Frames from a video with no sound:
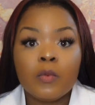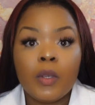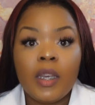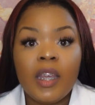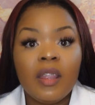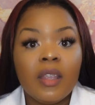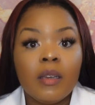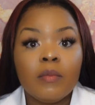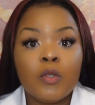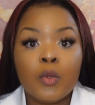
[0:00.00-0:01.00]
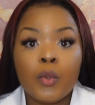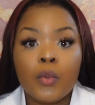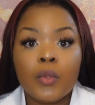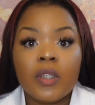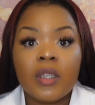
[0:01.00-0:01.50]
We need them
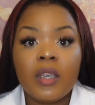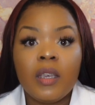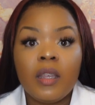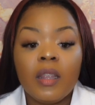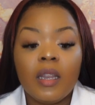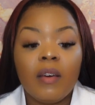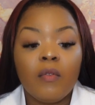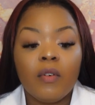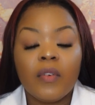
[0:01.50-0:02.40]
to see the level